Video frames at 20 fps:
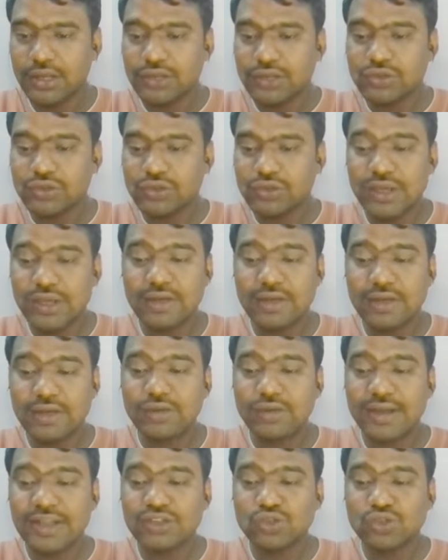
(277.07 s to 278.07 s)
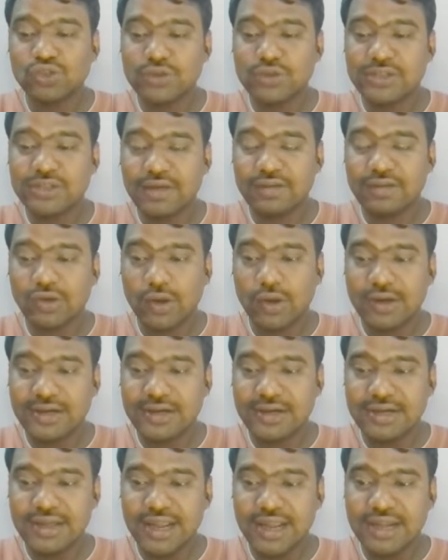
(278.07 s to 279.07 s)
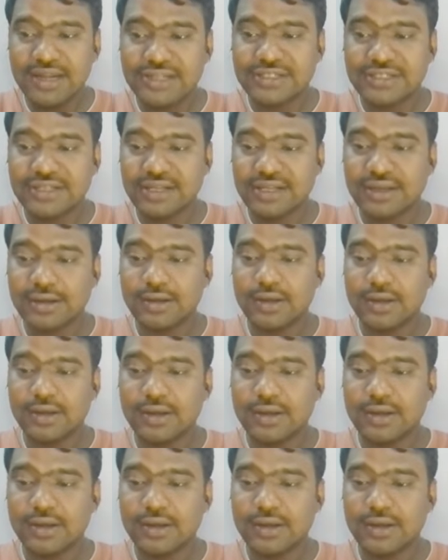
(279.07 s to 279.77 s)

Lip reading: So here we can choose our targeted industry.